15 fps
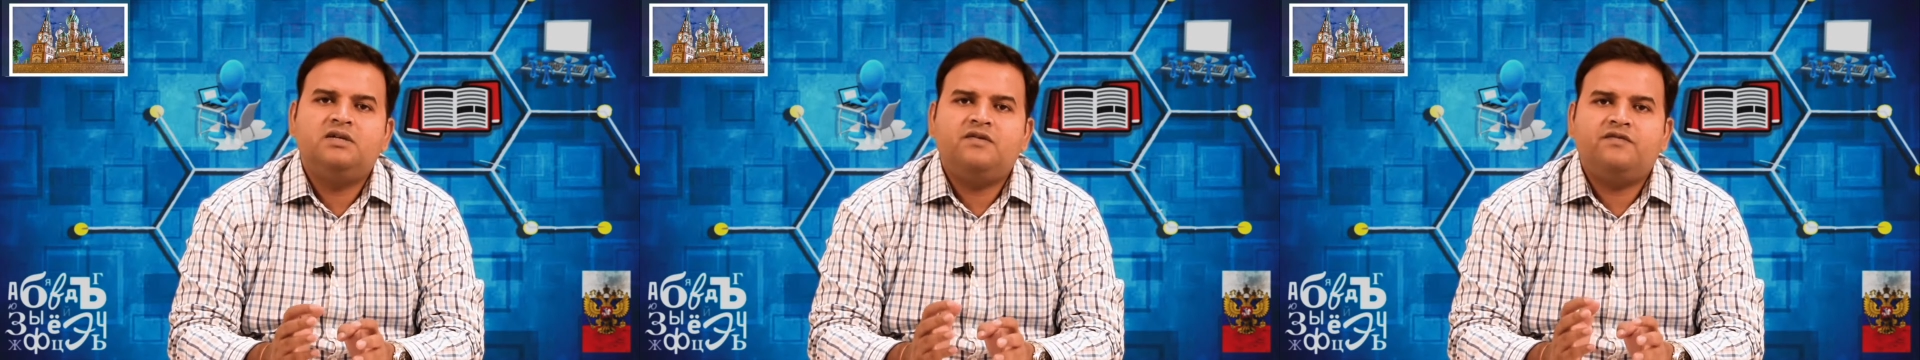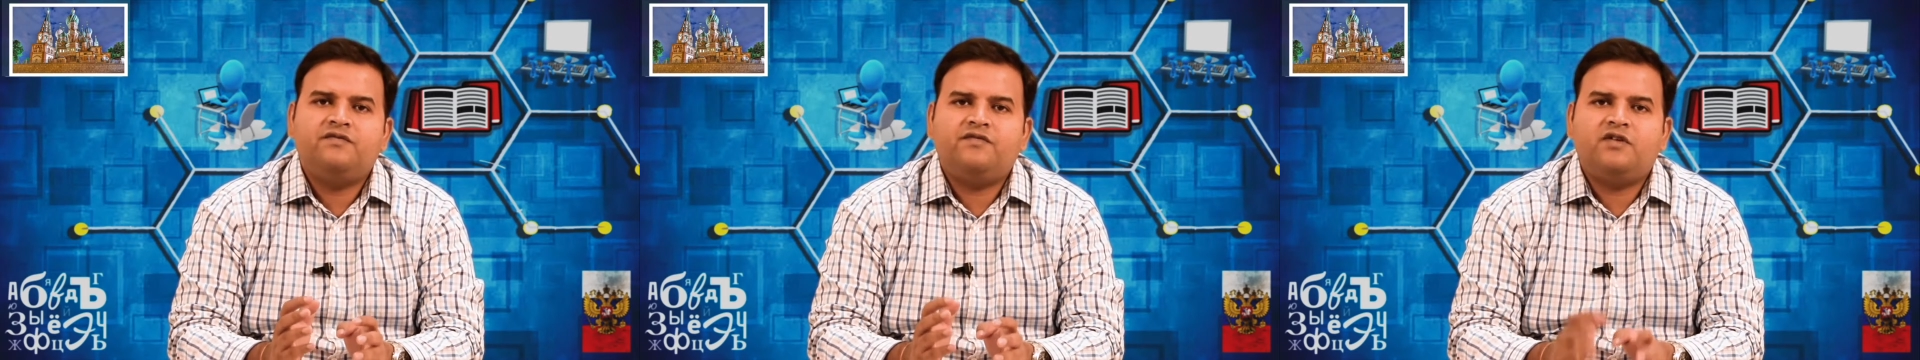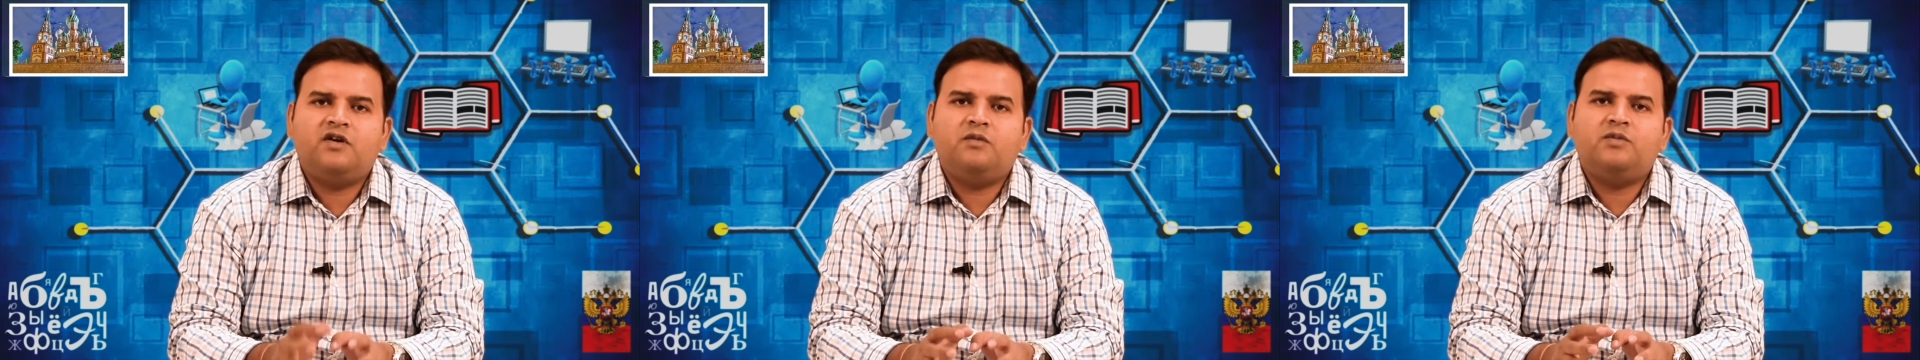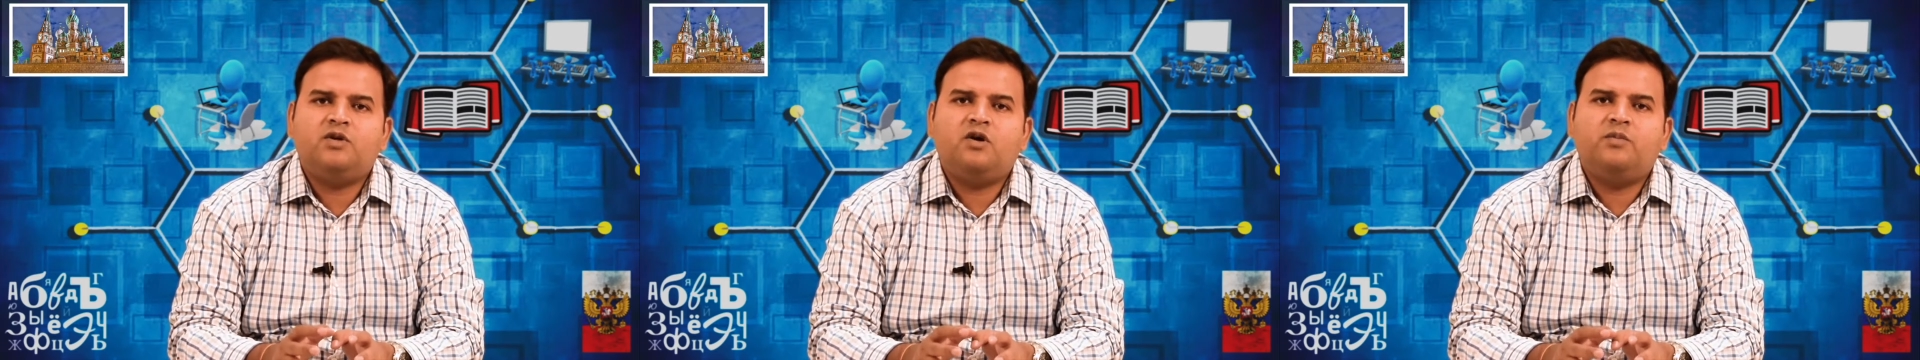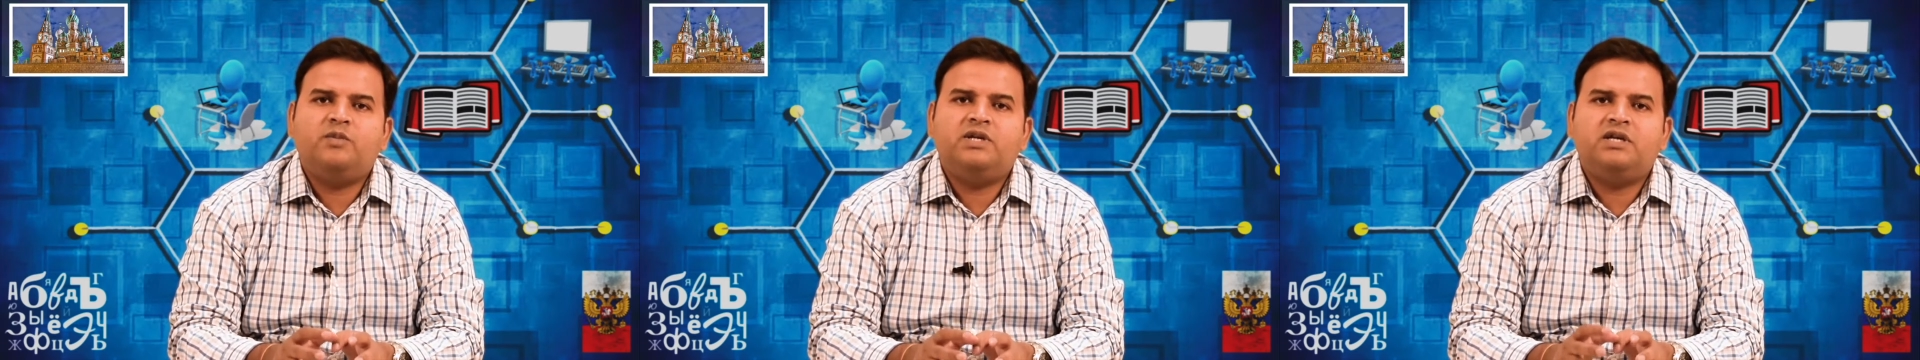from
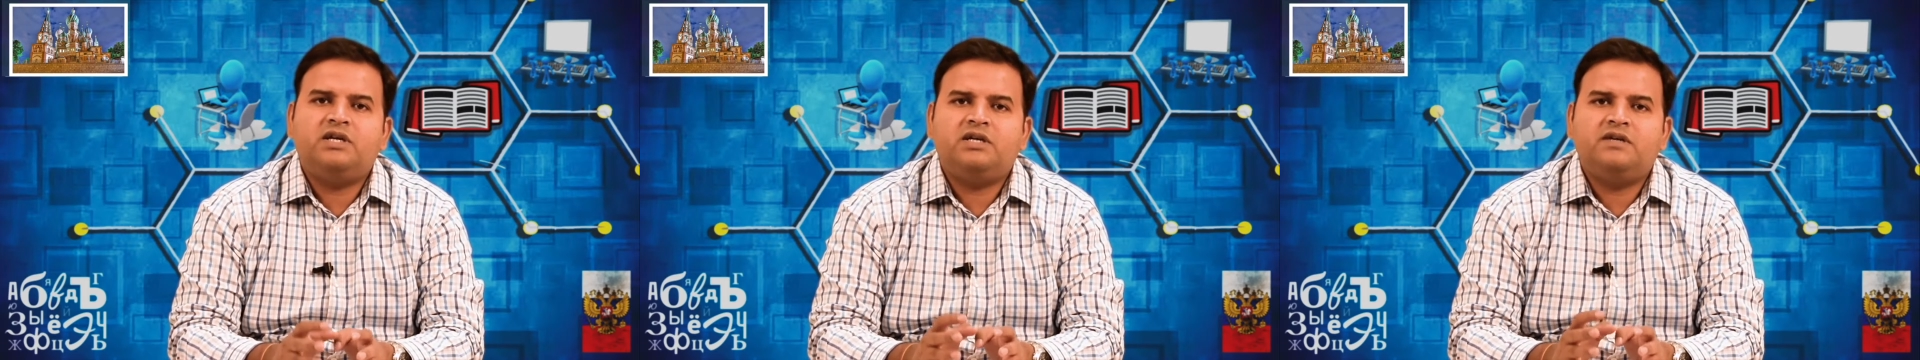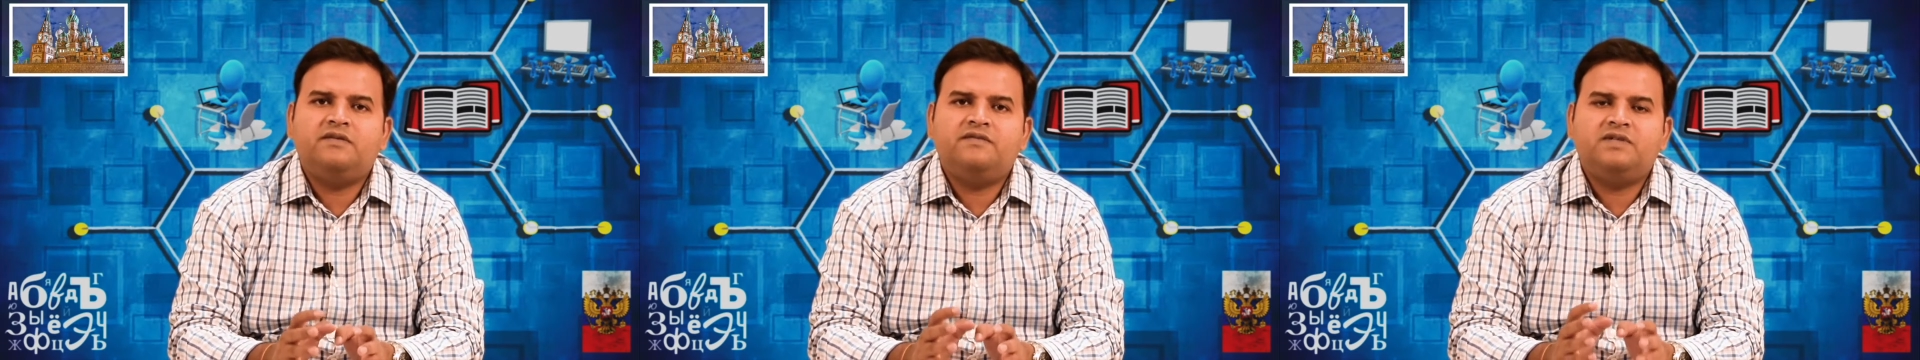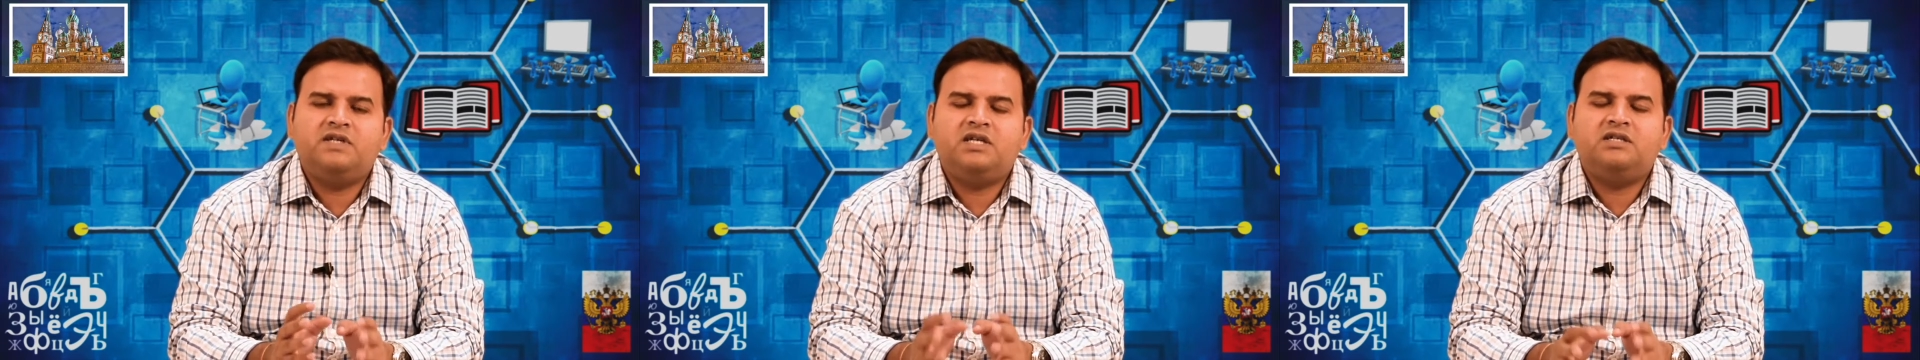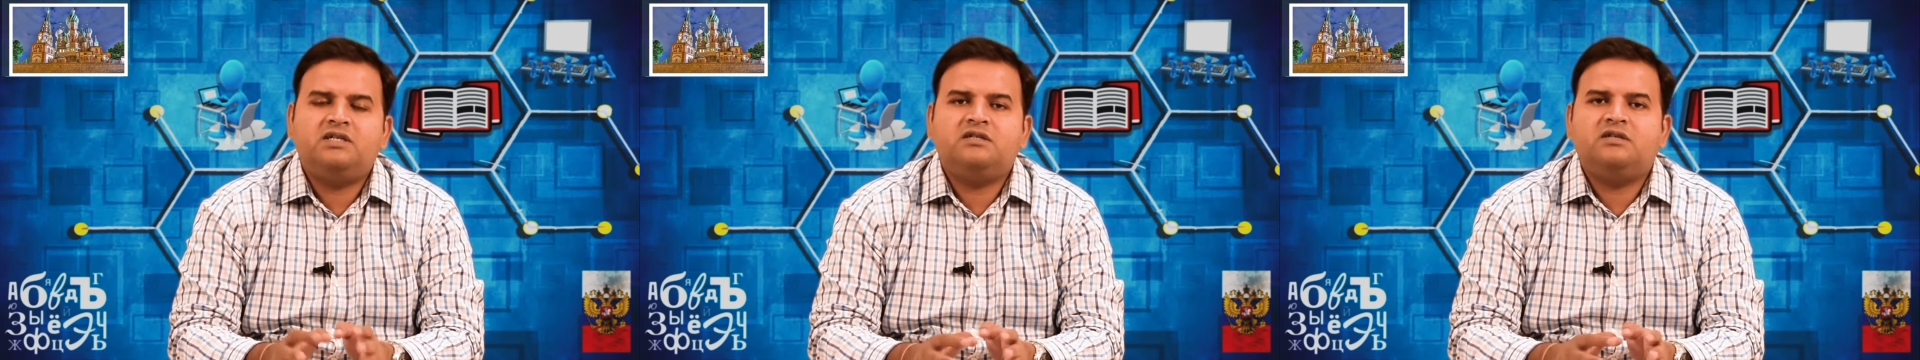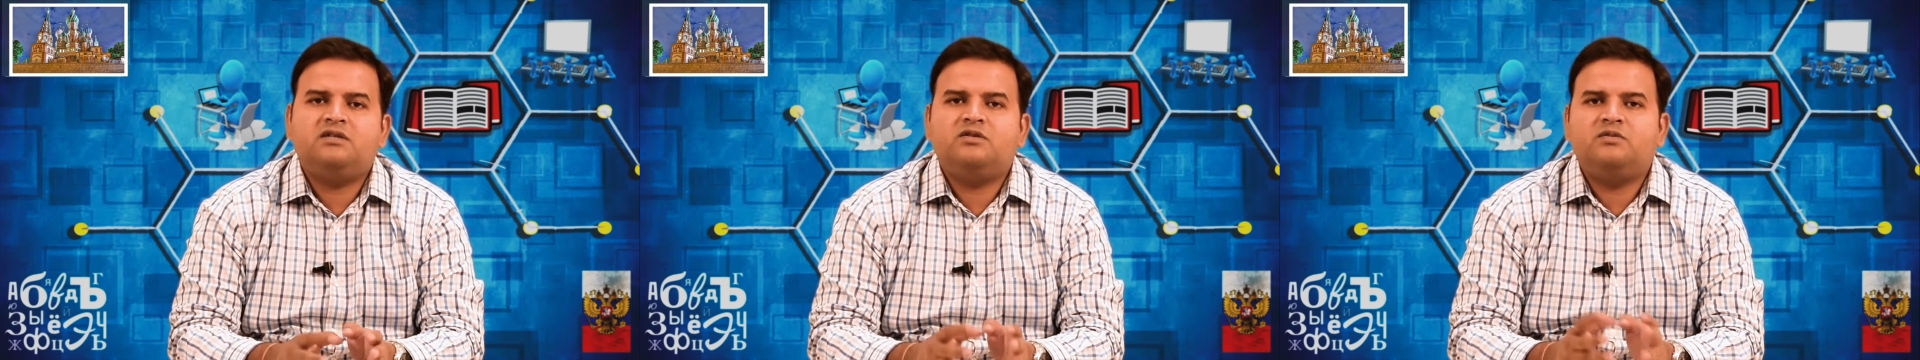nominative changes
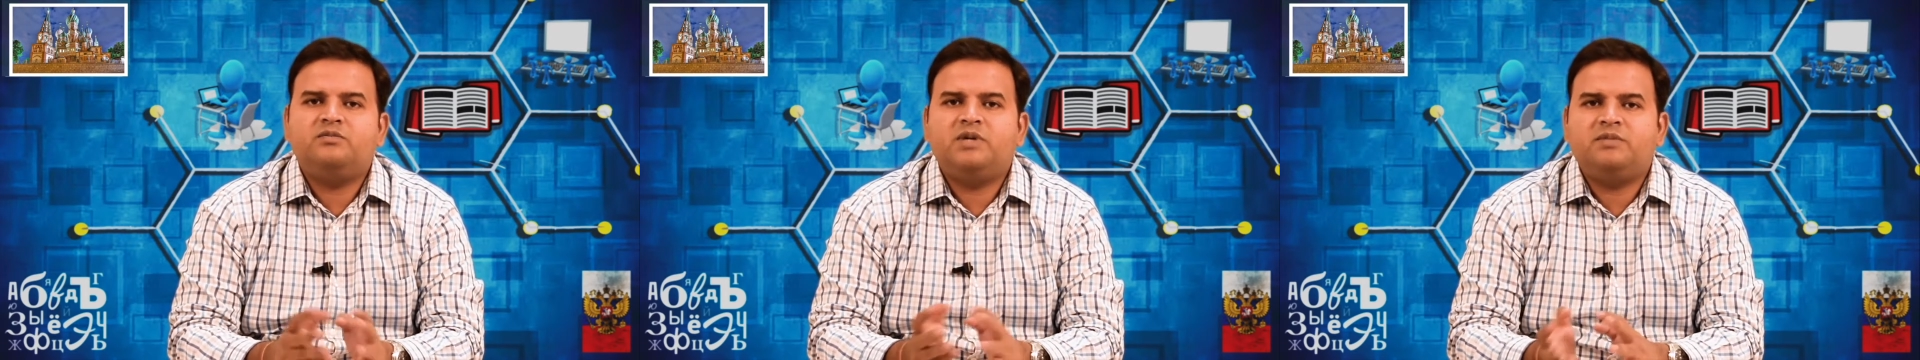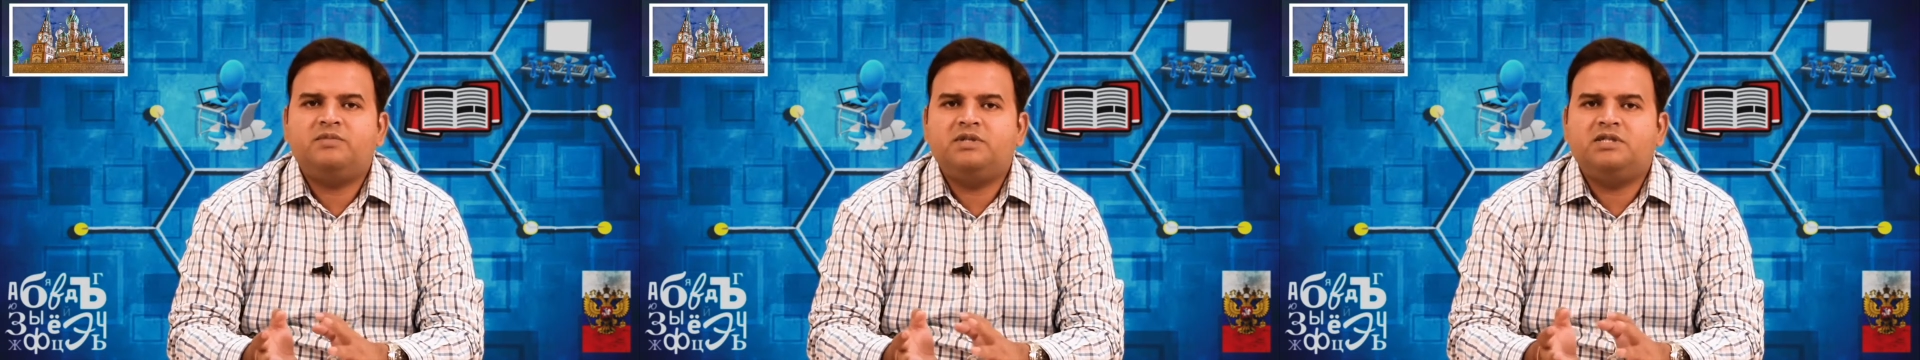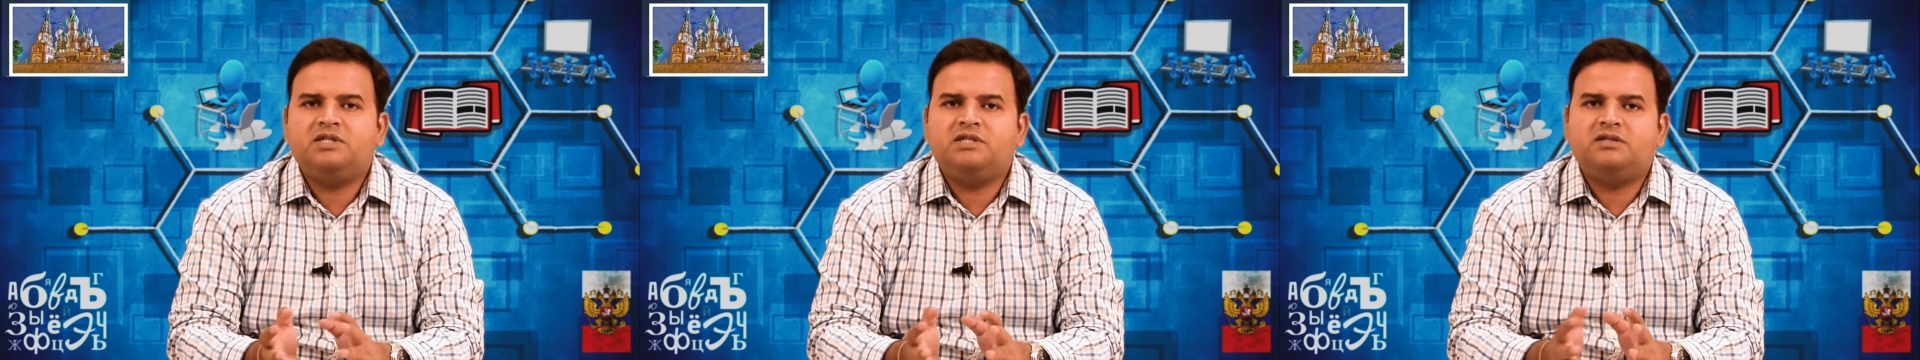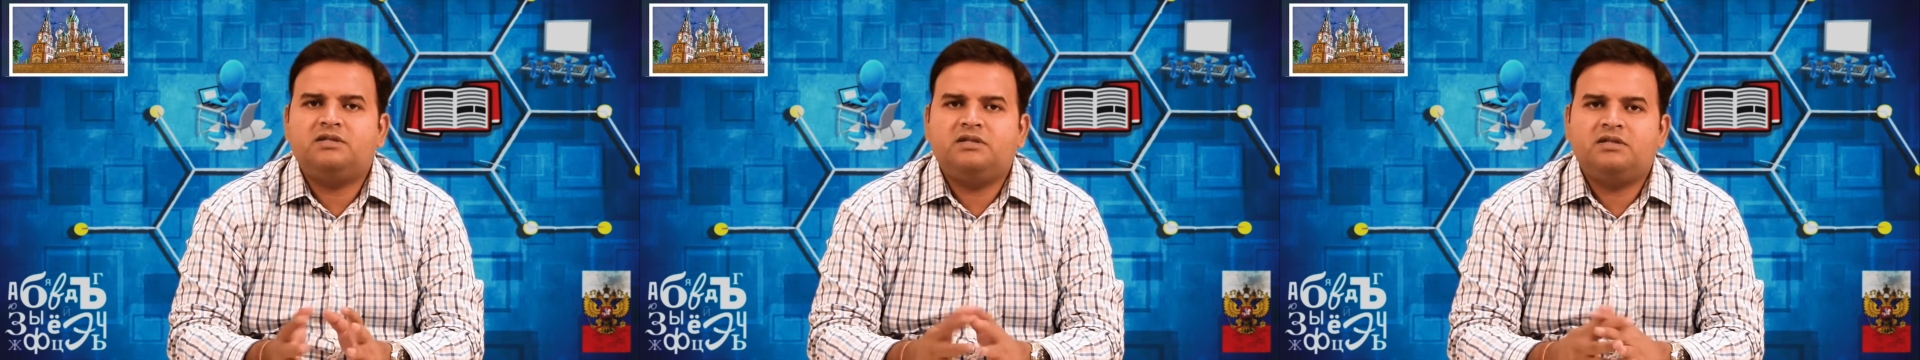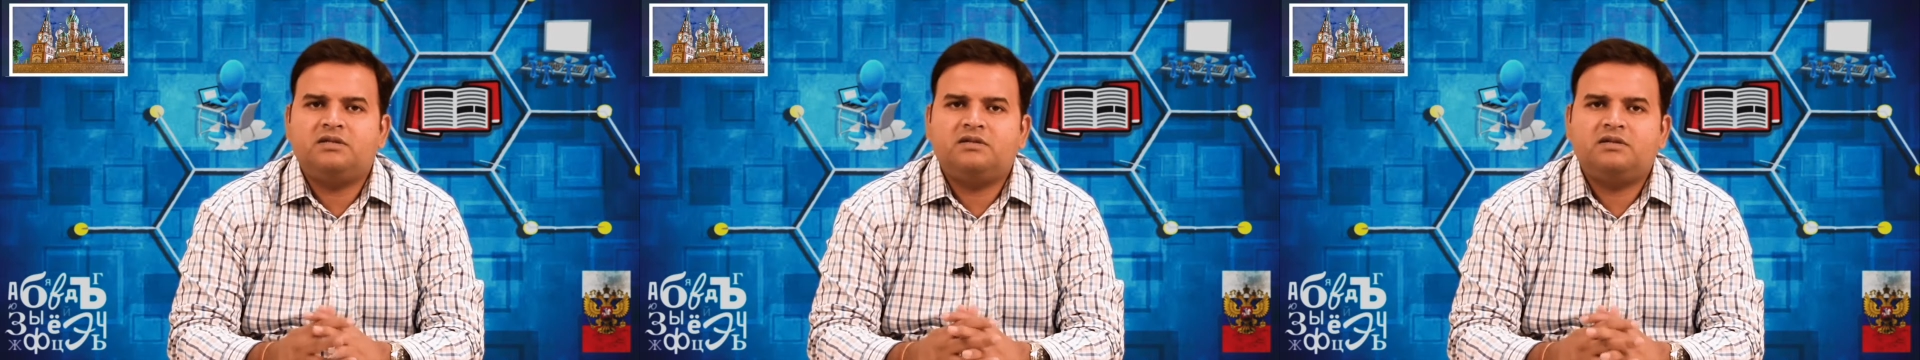into prepositional,